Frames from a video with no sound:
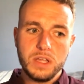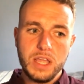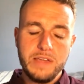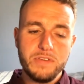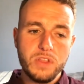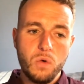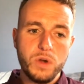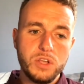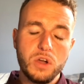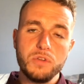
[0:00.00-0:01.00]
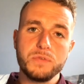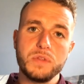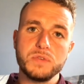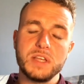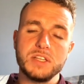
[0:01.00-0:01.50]
even though when you go through
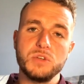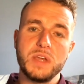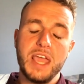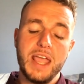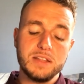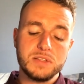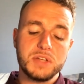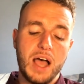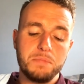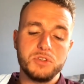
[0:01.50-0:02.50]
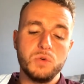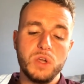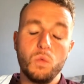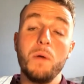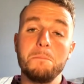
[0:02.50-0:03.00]
those things, you can't stop
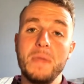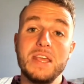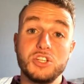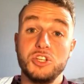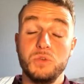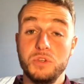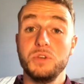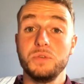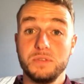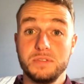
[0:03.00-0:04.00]
doing what makes you you.